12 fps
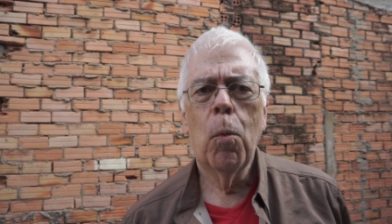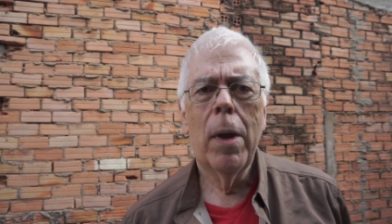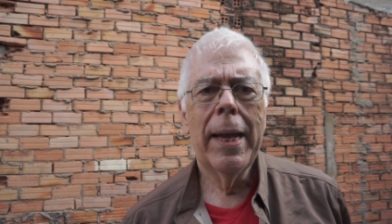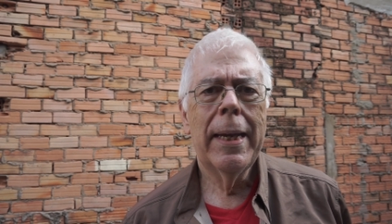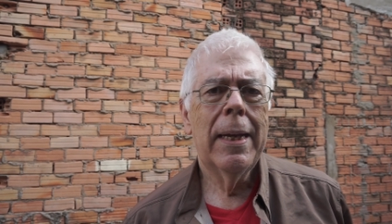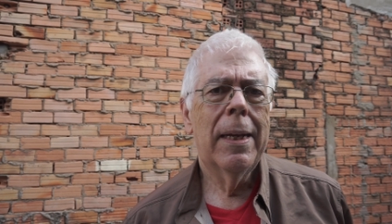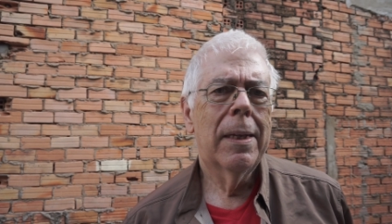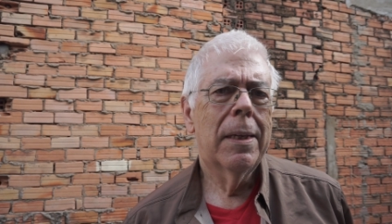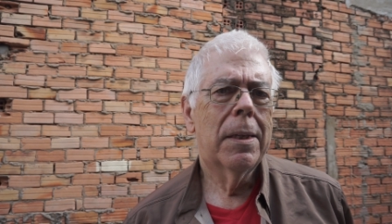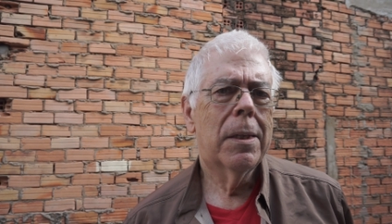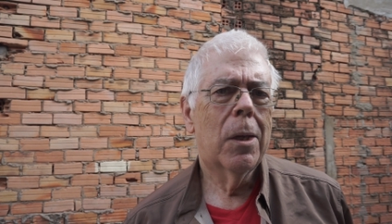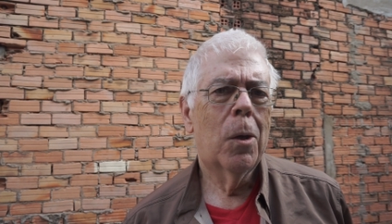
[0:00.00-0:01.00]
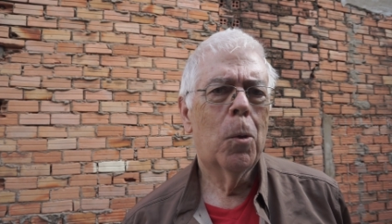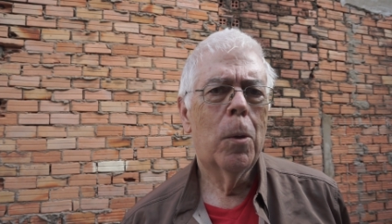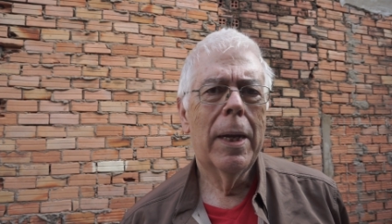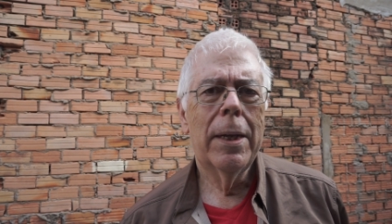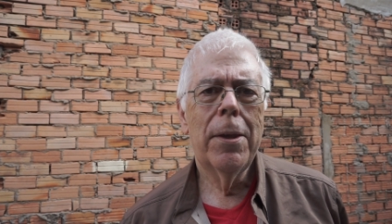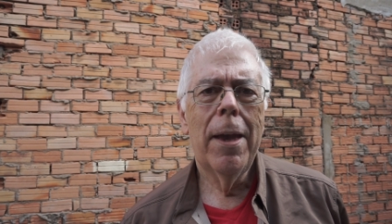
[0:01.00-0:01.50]
away,
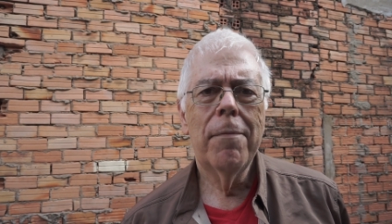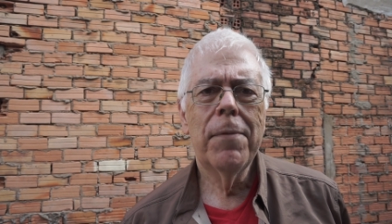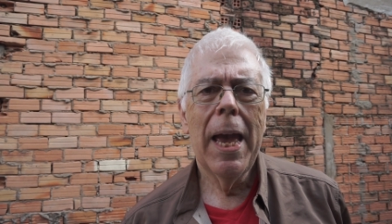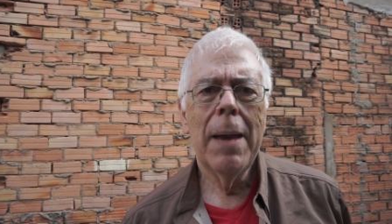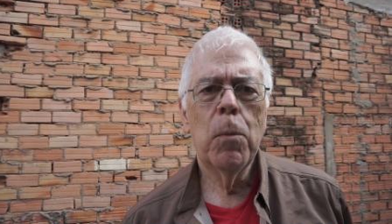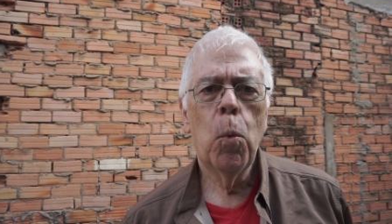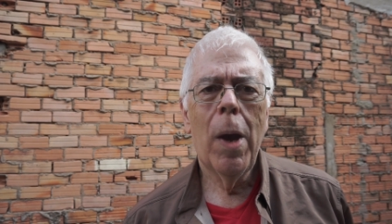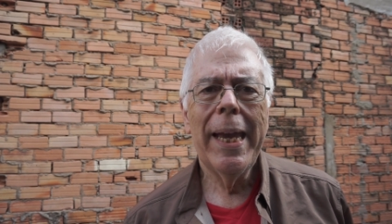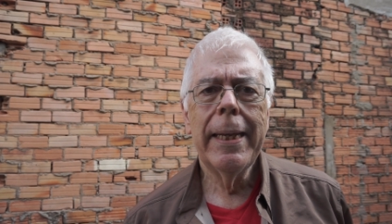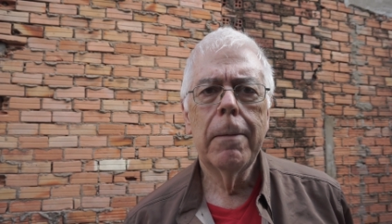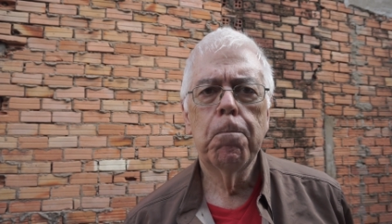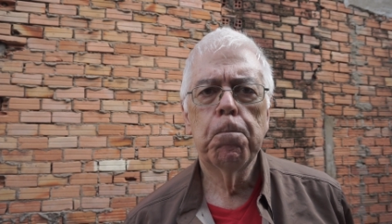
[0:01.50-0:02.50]
so you have time to wait.